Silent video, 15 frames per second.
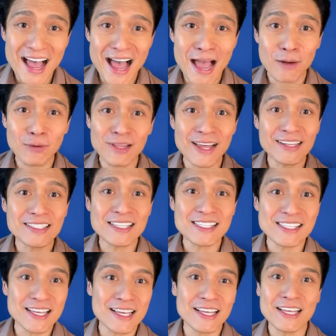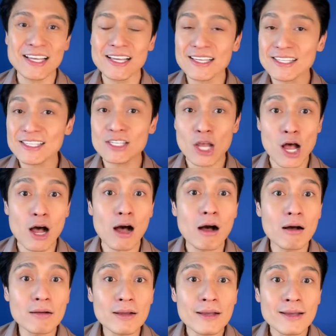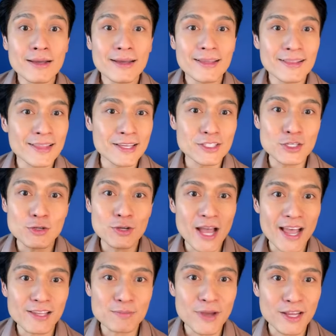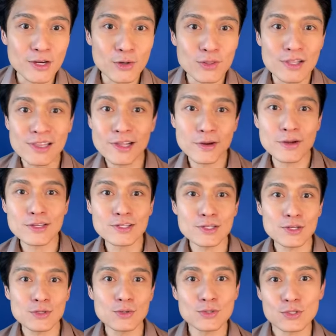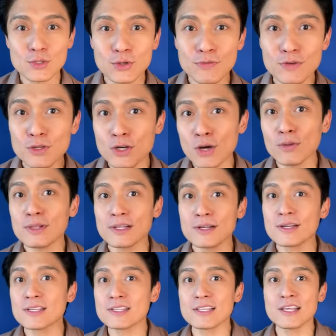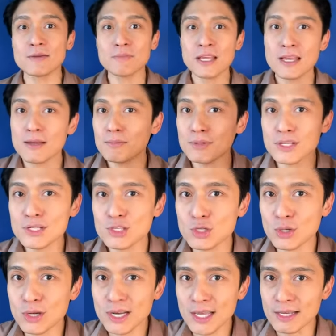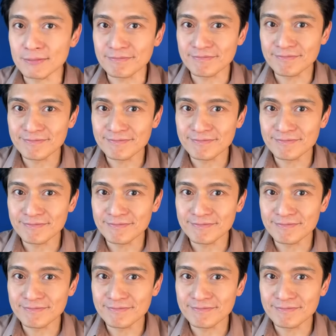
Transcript: I would like to sing a song that you guys might know the lyrics to, so if you know the lyrics to them, please join in.